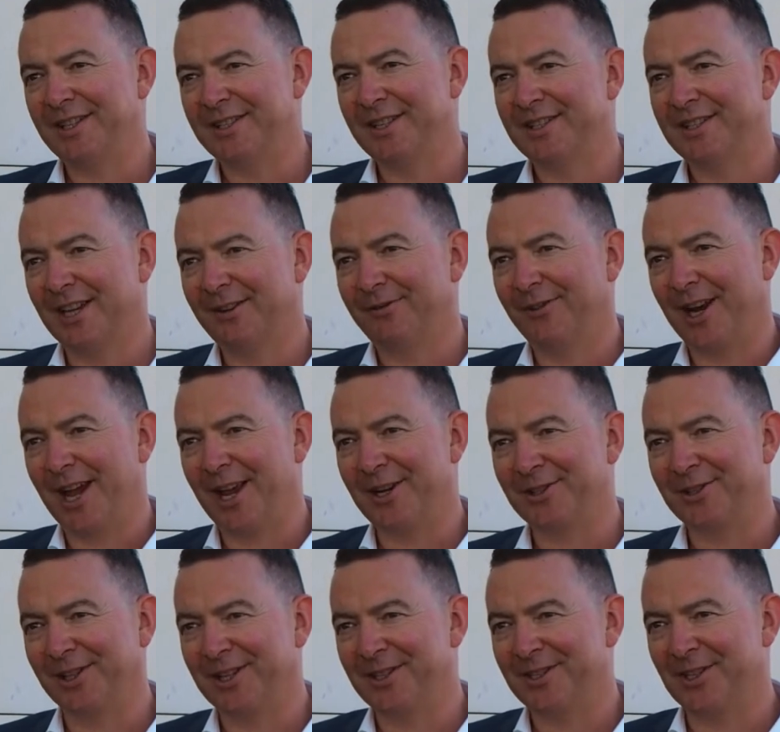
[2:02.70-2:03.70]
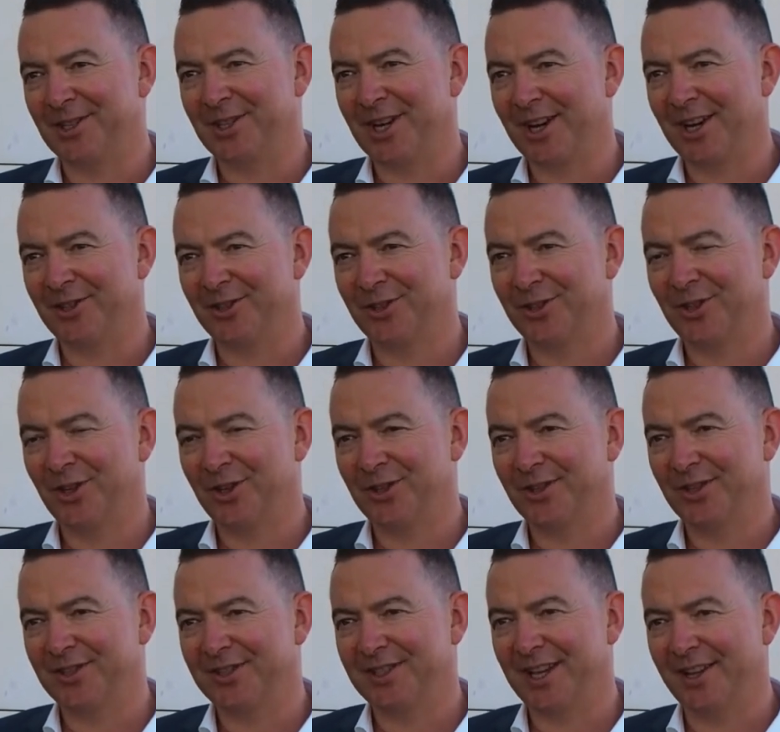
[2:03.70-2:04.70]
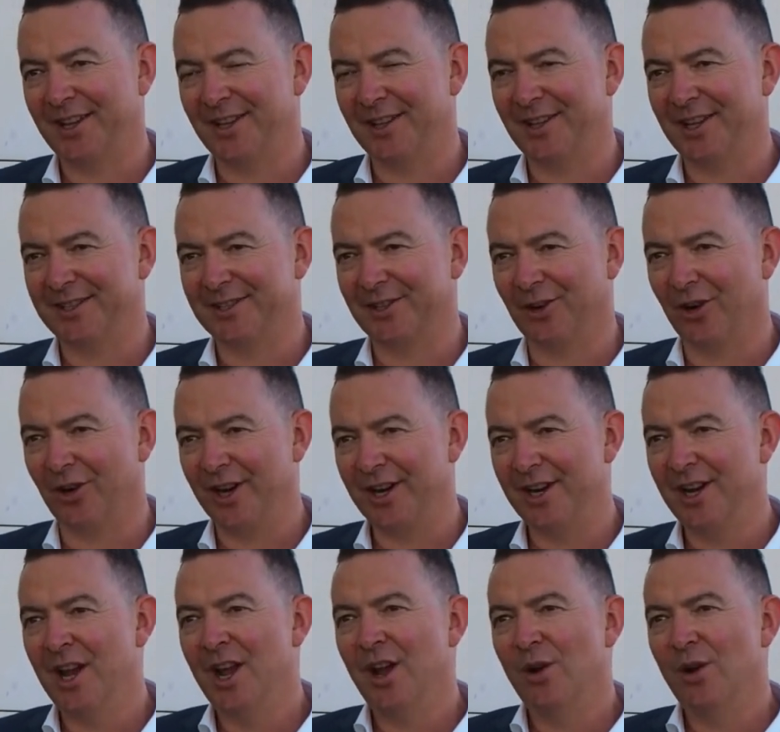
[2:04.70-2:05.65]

to see financial institutions say that they're sorry.